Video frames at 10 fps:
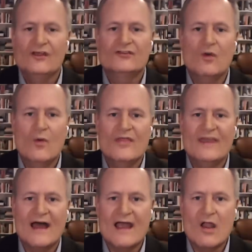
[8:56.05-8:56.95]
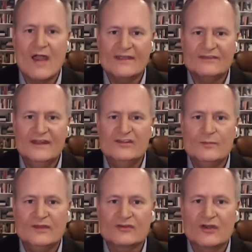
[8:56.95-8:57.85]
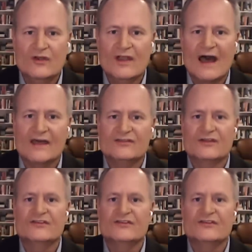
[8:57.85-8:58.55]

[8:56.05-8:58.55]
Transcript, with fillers: So the IRS needs to be scrutinized